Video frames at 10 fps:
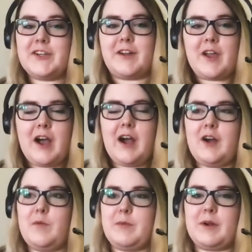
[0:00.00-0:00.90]
in the
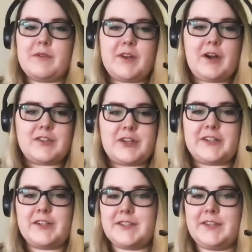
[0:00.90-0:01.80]
house, our
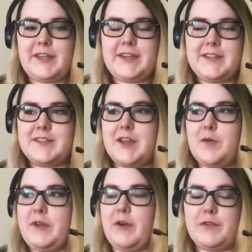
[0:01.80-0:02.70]
resident
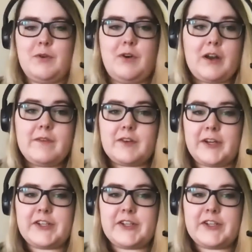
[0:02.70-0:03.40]
character art QA